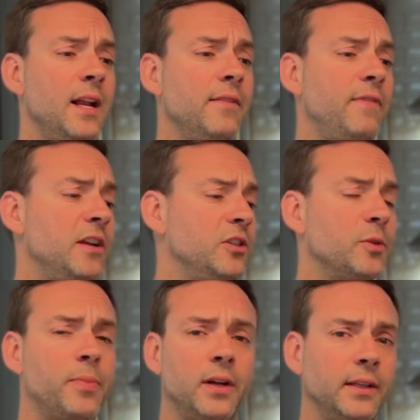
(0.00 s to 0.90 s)
Veggies are
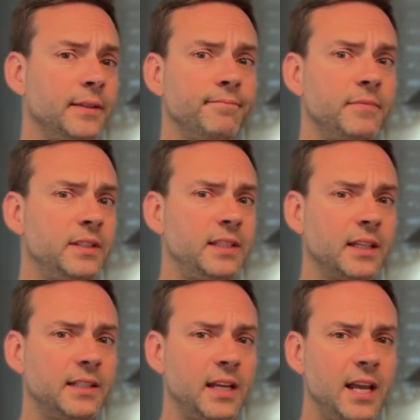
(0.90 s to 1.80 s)
probably
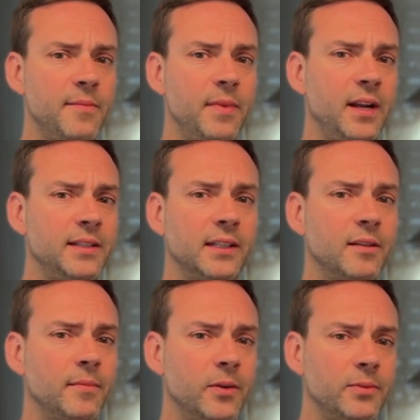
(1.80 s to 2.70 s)
6 to 8 minutes at the
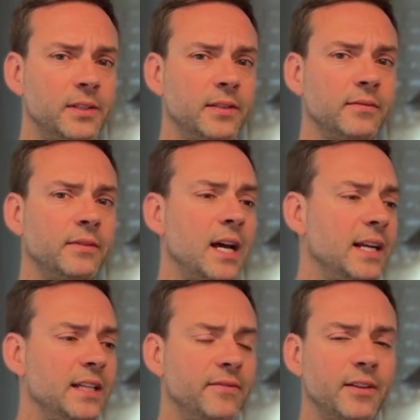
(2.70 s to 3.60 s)
most, not
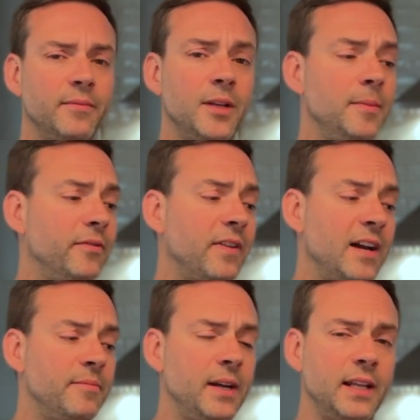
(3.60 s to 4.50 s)
even, maybe
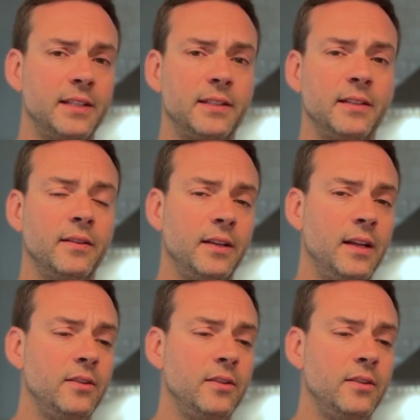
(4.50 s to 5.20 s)
5 minutes.